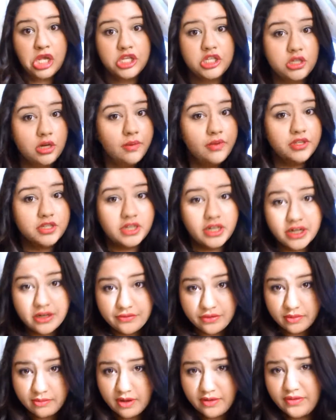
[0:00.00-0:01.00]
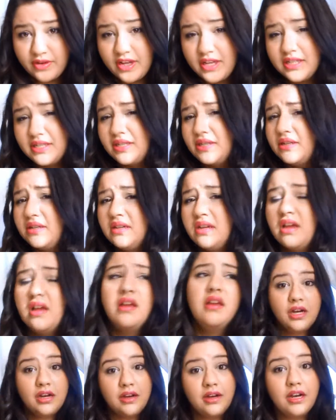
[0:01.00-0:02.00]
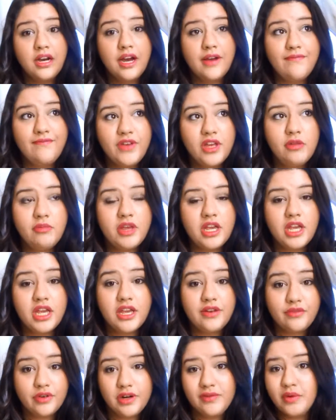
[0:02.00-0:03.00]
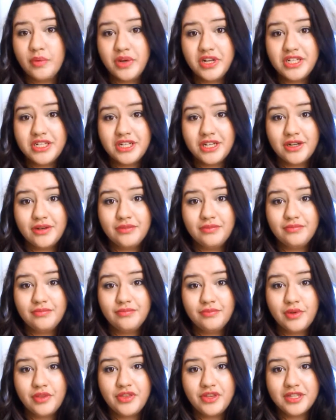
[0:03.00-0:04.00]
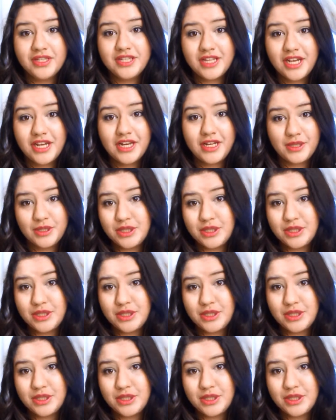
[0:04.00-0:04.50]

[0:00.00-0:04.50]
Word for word: Sorry about this glare in front of my face. I'm filming in front of a window with the sun and